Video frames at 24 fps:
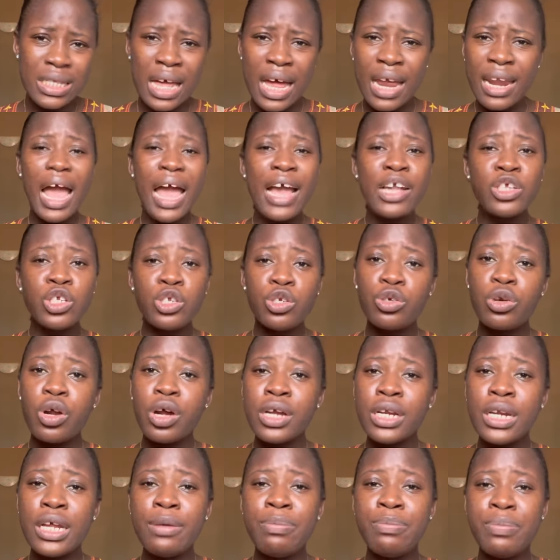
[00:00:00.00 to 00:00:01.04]
And I
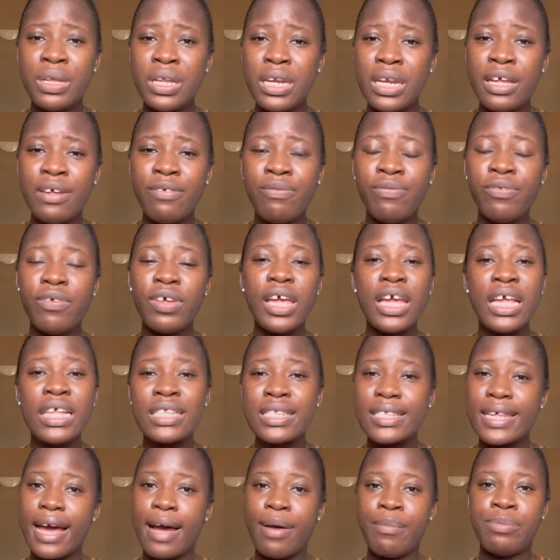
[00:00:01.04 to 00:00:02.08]
strongly believe it
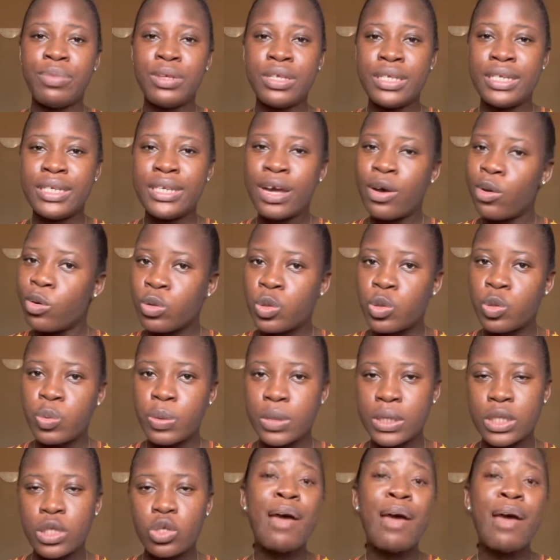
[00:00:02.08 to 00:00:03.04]
can be dealt with.